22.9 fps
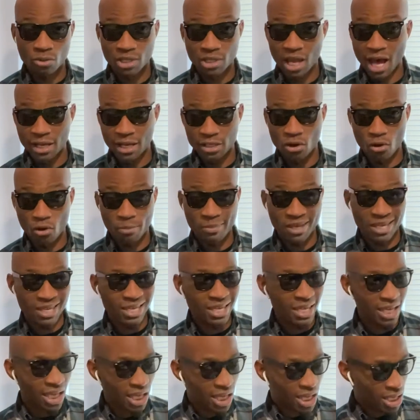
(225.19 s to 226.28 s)
God told me
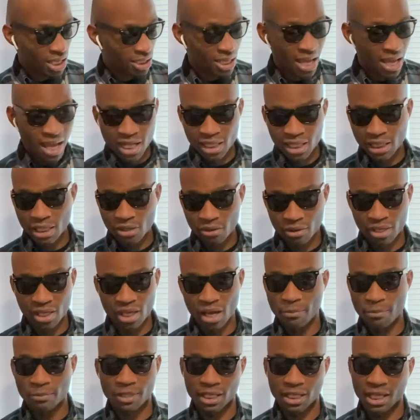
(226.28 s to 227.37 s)
he is clearing
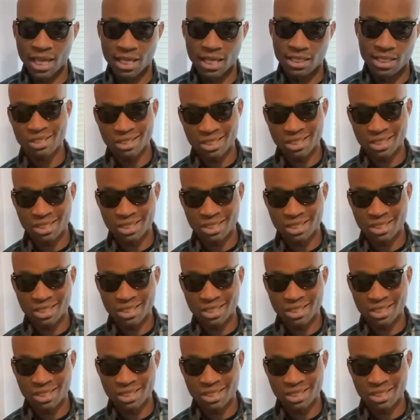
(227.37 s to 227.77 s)
up the cases.